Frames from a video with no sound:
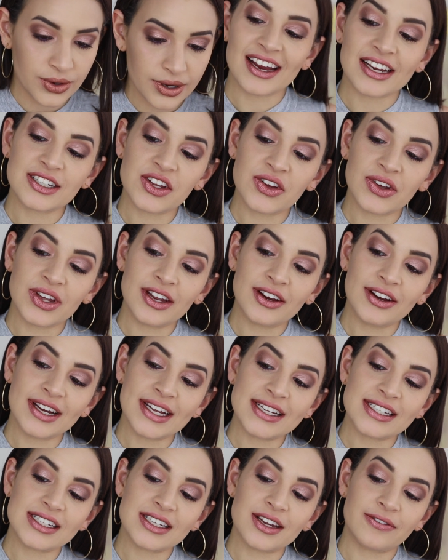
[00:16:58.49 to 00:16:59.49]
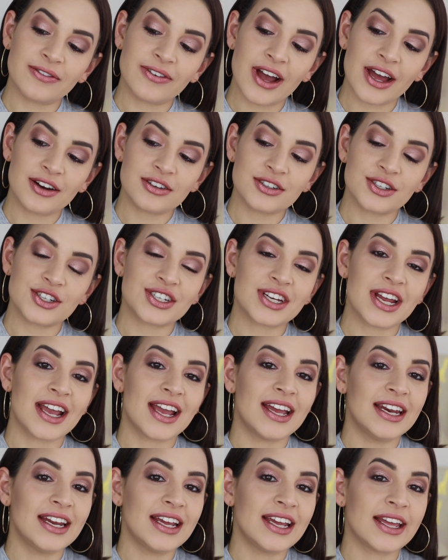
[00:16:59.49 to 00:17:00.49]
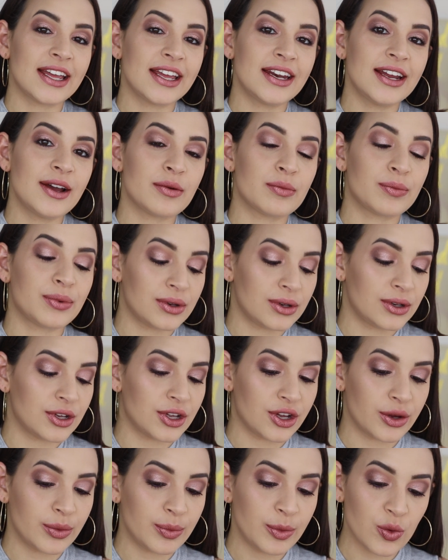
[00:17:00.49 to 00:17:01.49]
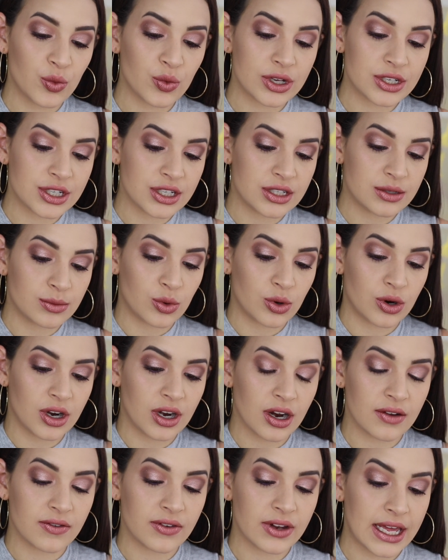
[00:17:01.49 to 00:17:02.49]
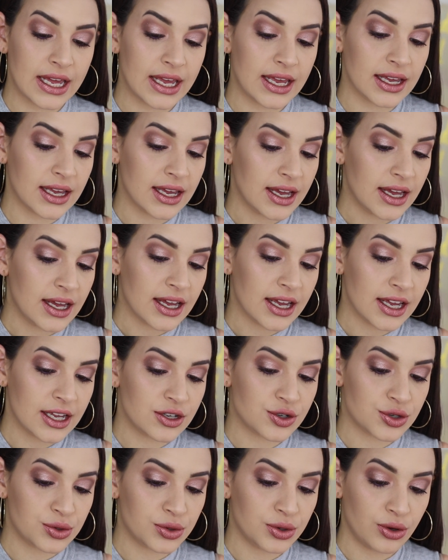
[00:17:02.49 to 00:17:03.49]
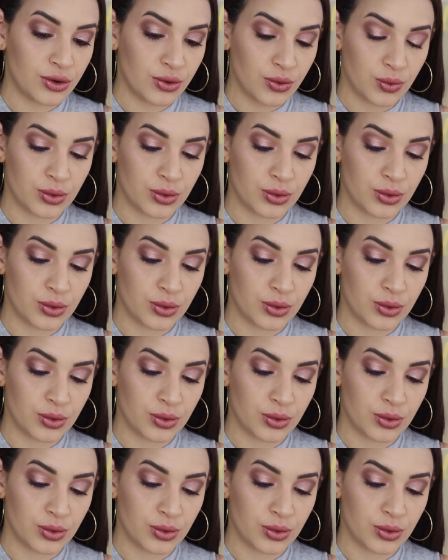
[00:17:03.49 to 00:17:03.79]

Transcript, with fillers: Okay, so here is the final shade in Bloom, which is more of like a true